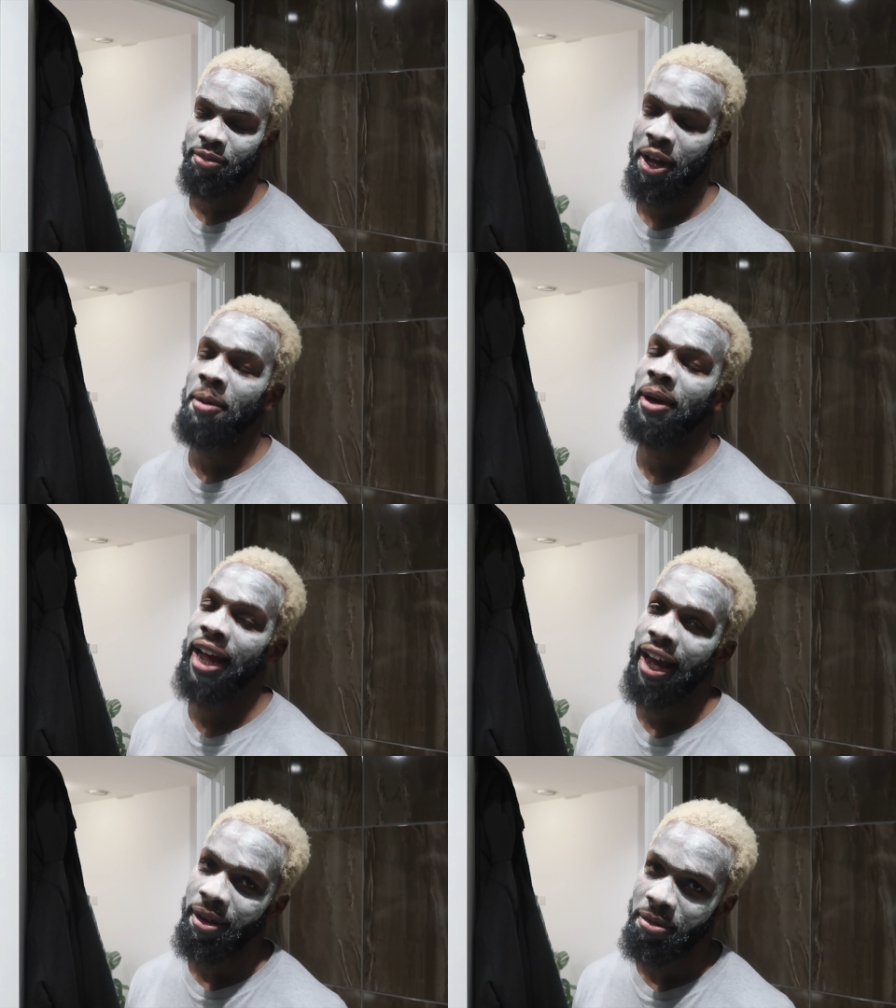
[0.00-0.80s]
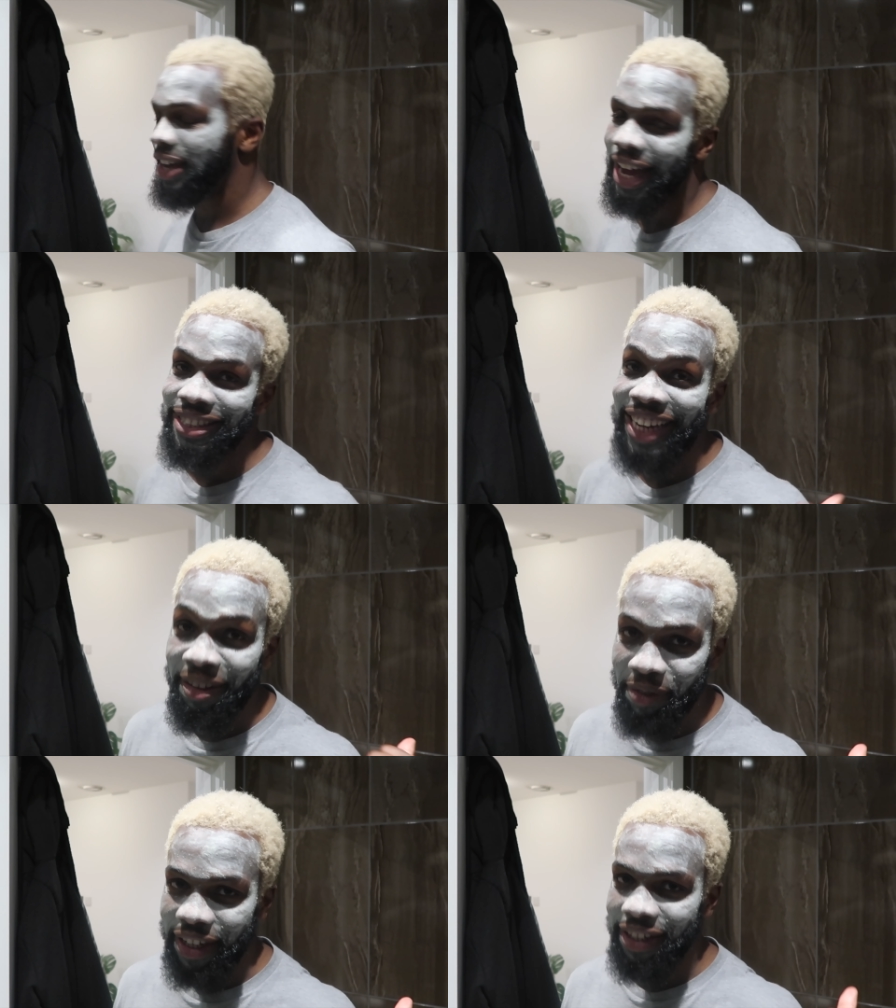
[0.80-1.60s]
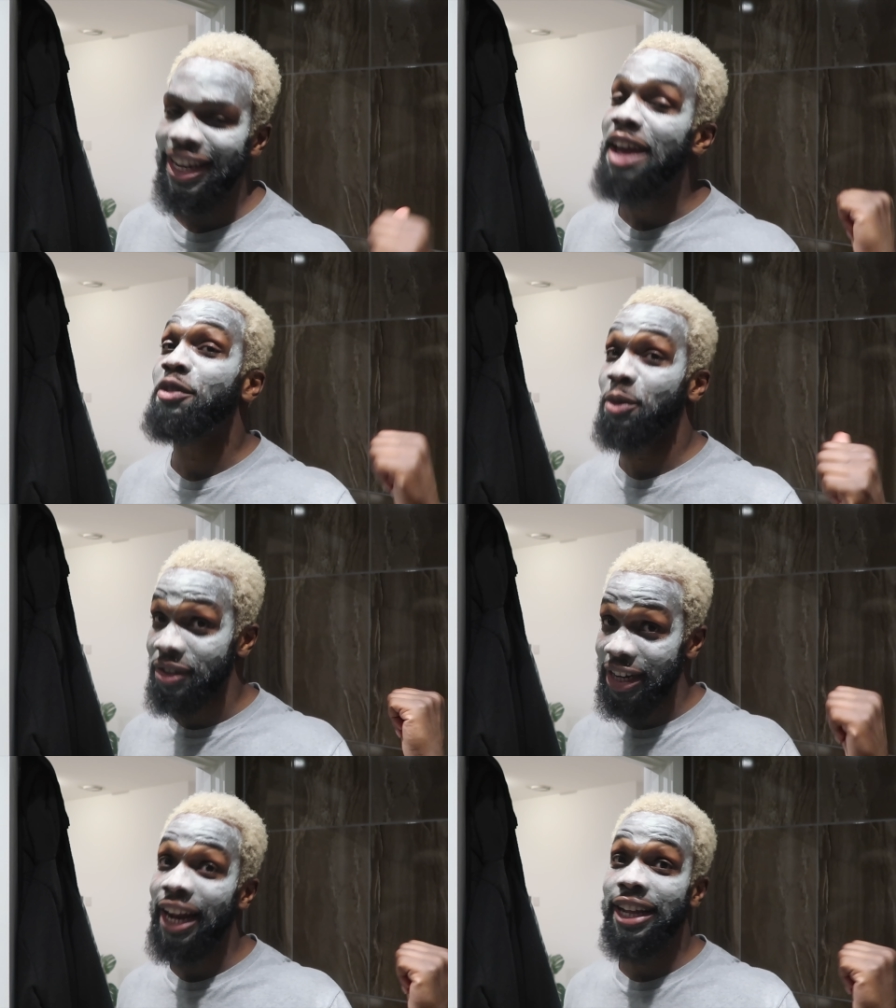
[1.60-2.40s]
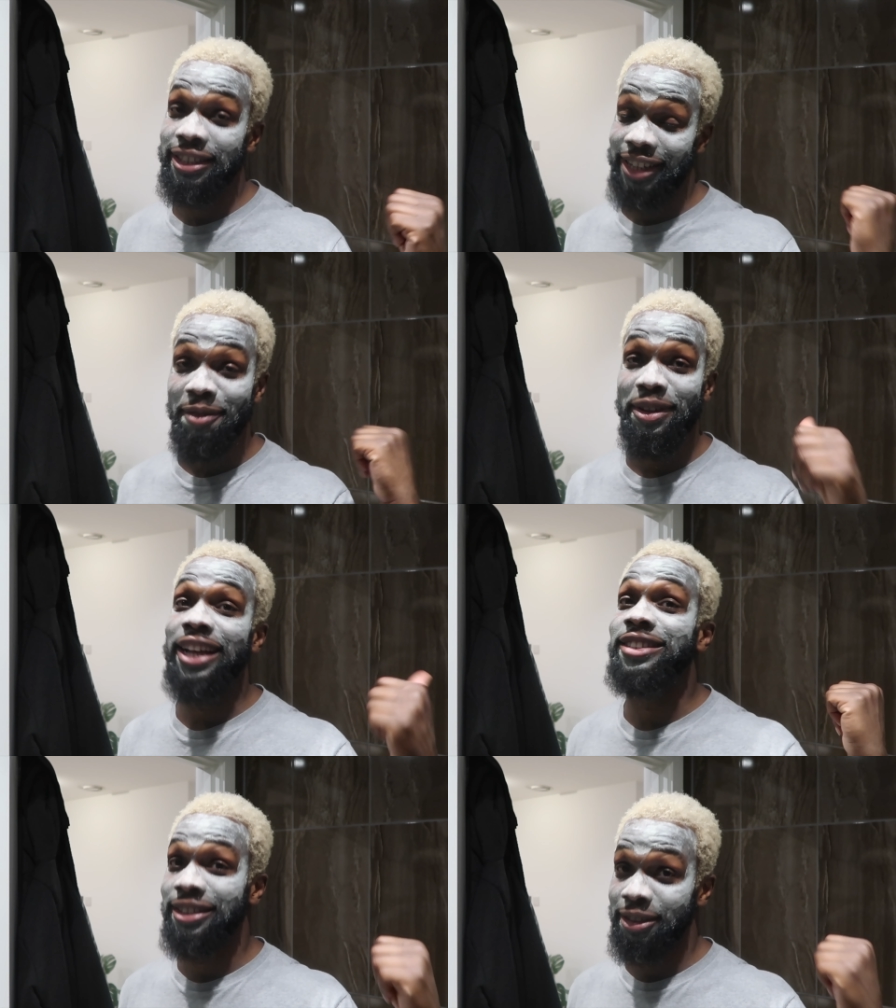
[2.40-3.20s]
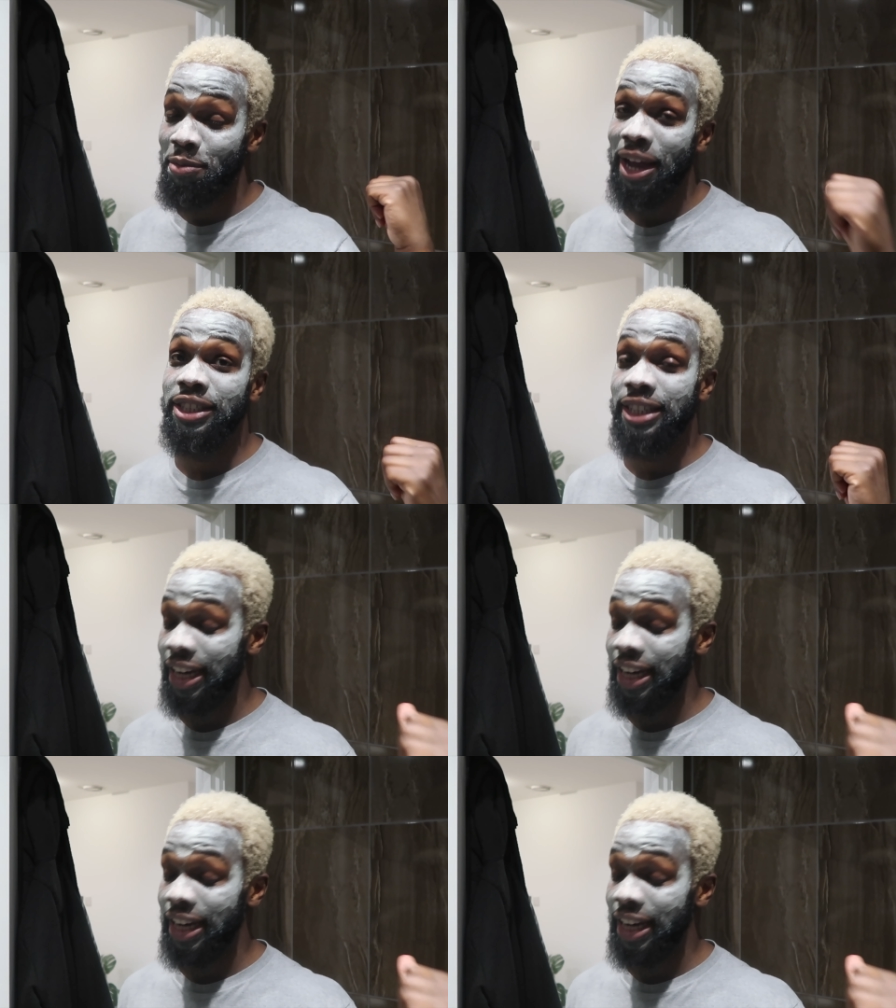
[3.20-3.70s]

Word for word: Come on now. Yeah, David. David was on that list. David that smashed